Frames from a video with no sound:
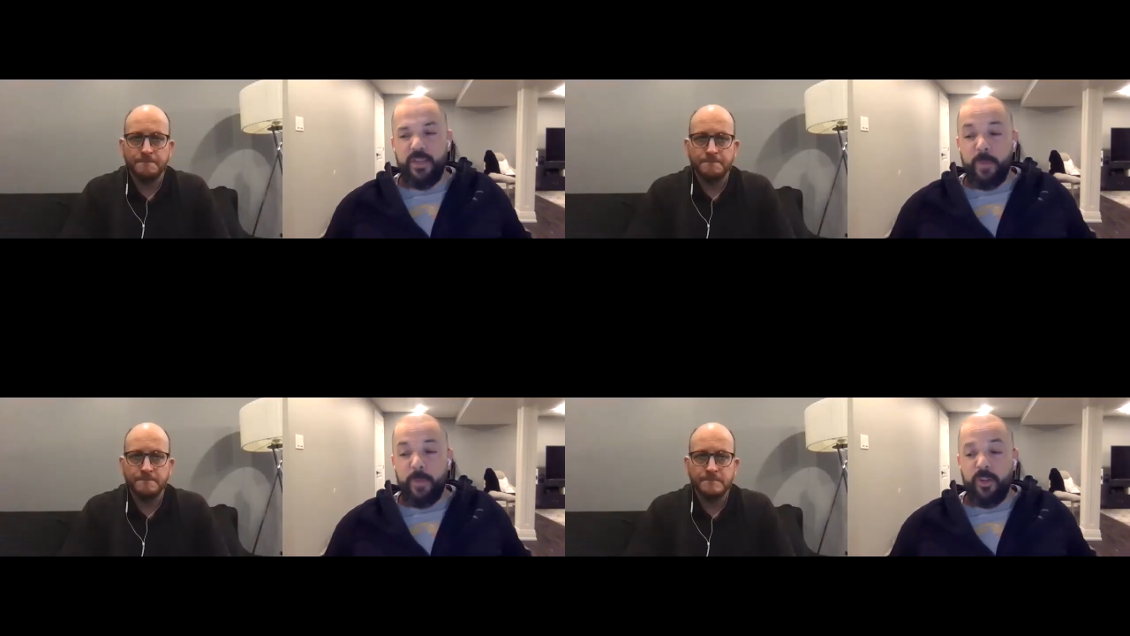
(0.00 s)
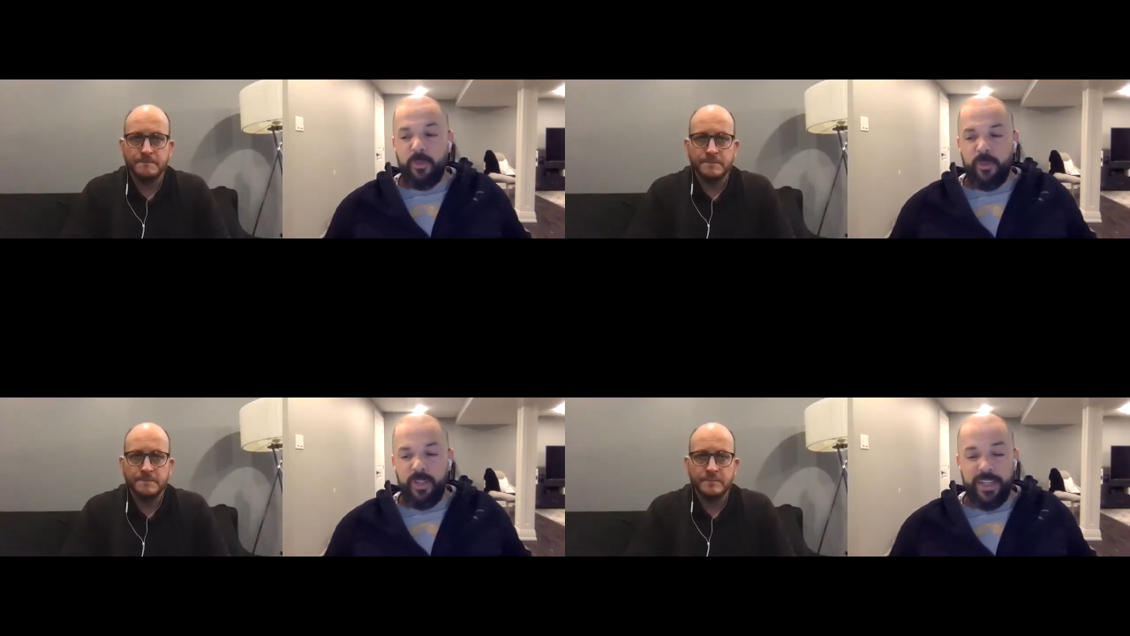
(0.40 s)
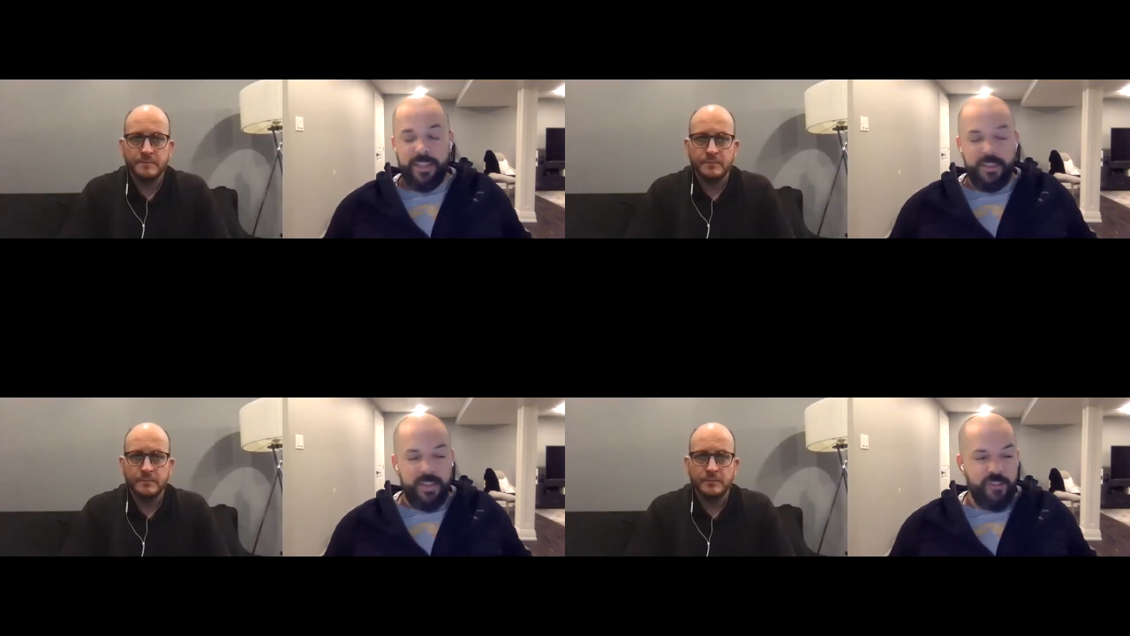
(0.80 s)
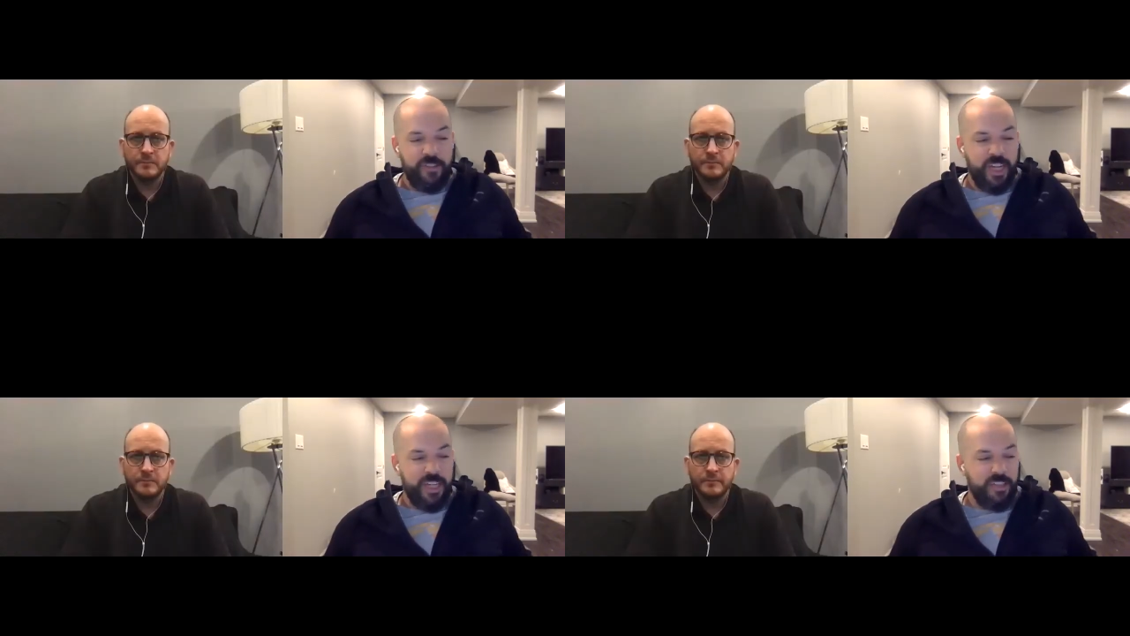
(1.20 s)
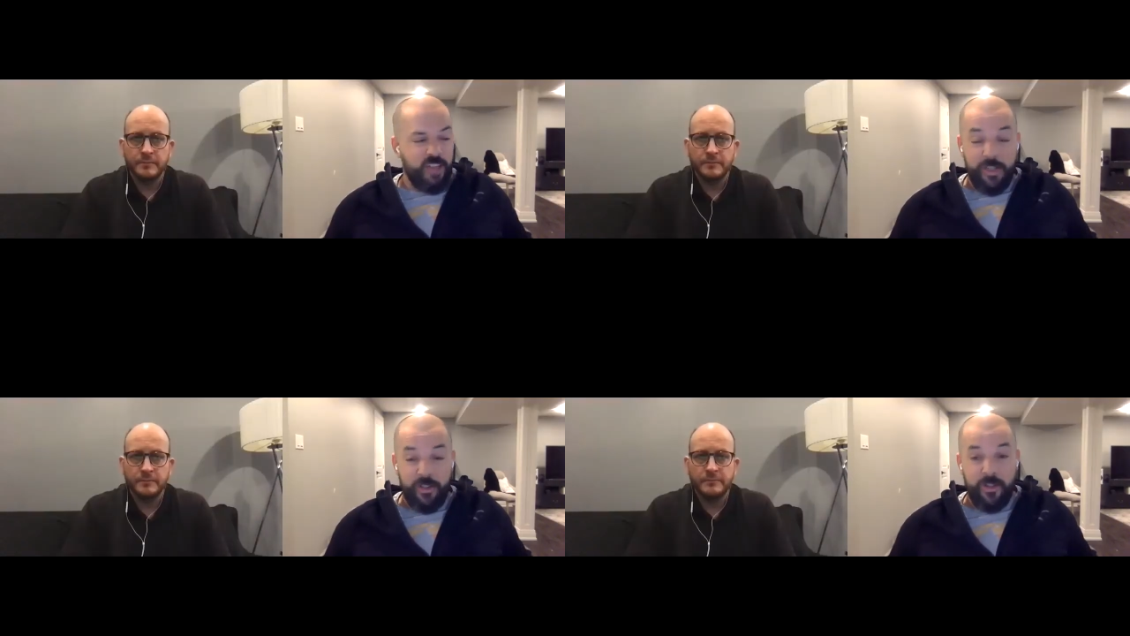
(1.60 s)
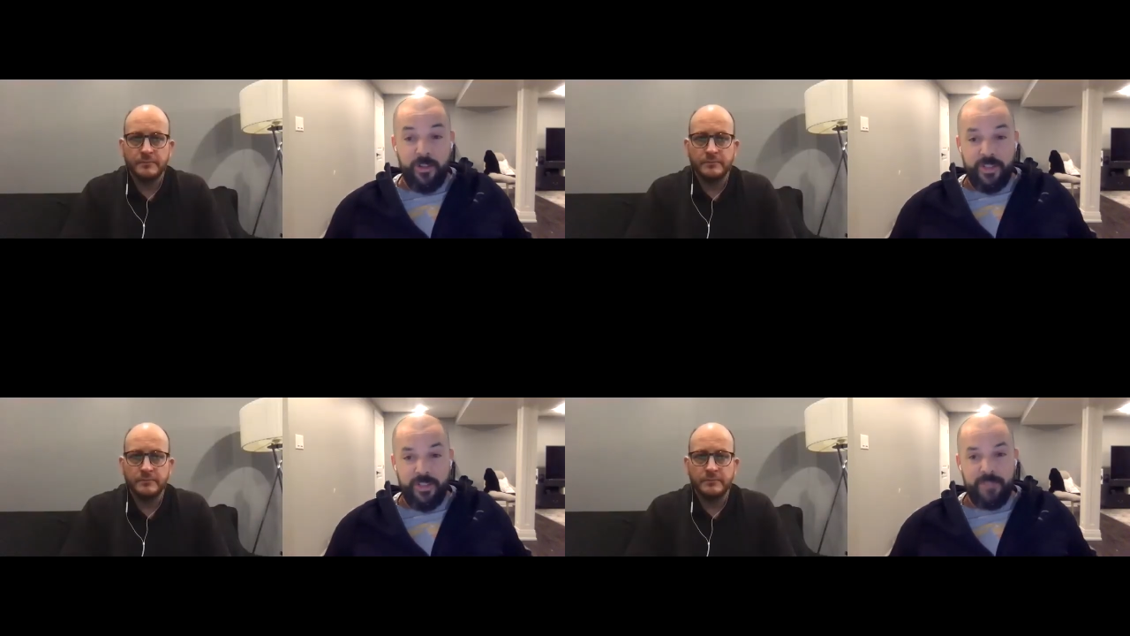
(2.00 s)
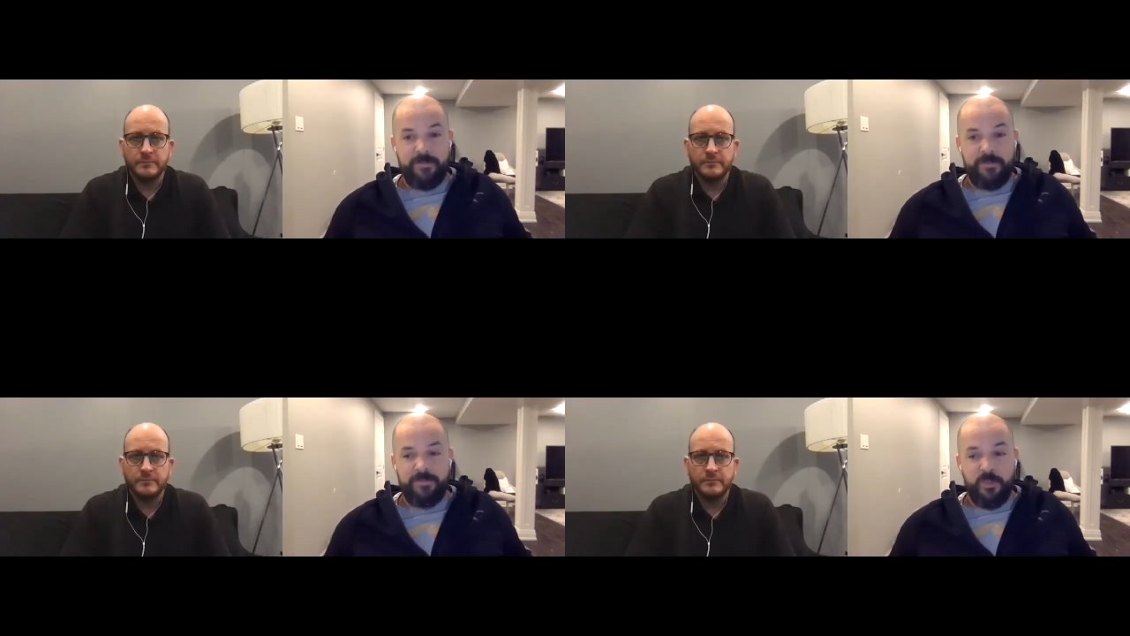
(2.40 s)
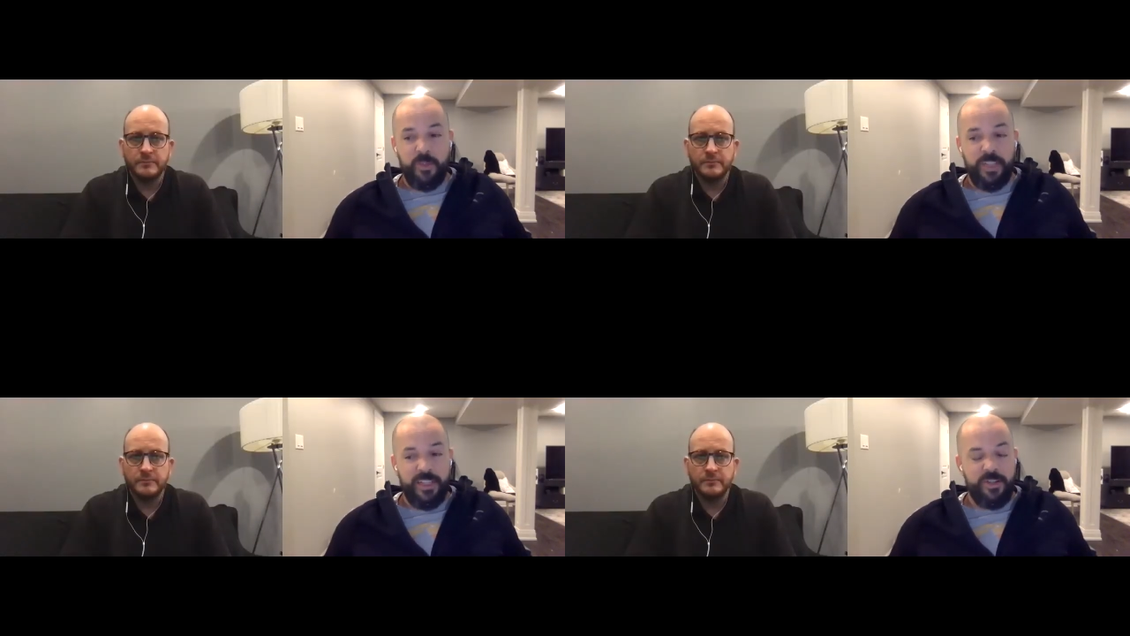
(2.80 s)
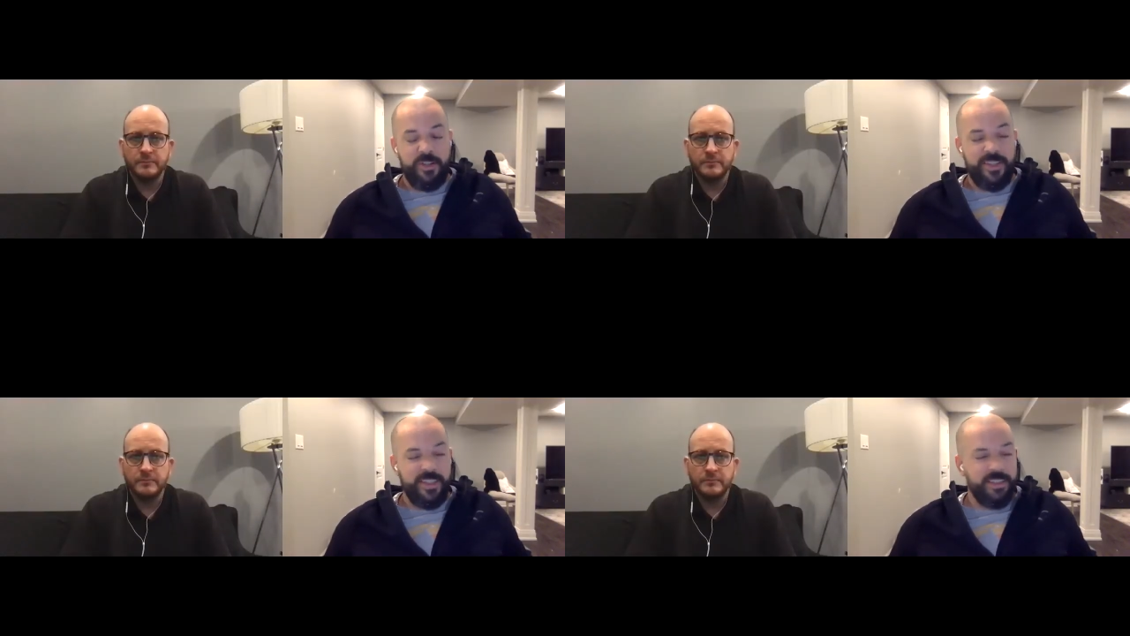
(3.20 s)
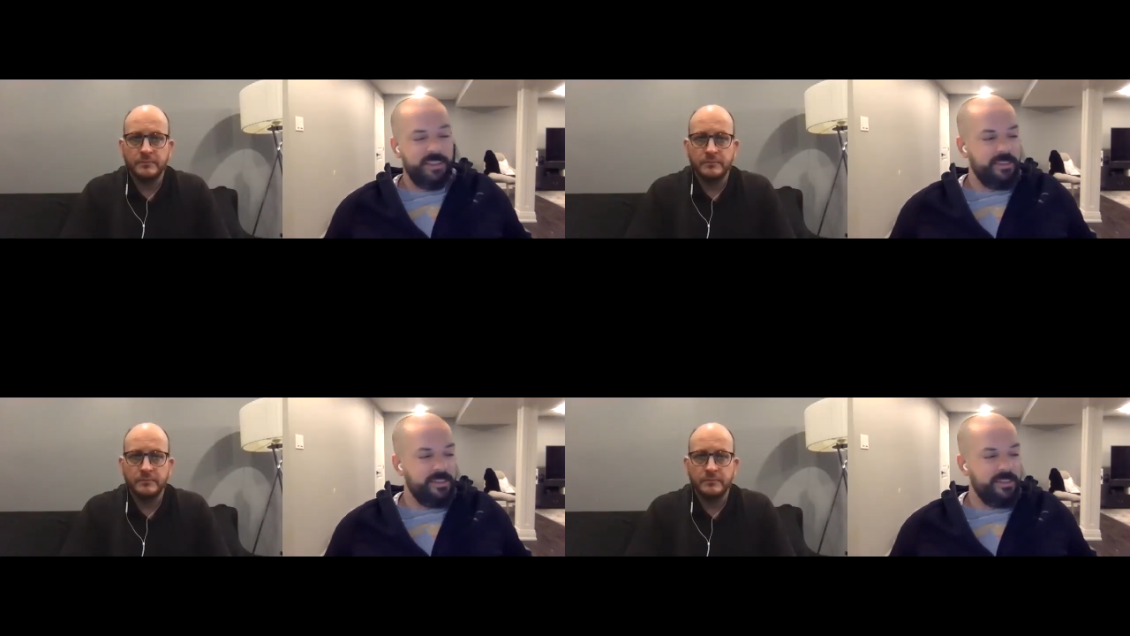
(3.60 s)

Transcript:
Speaker 1: reputable, like educated doctors, and it's really interesting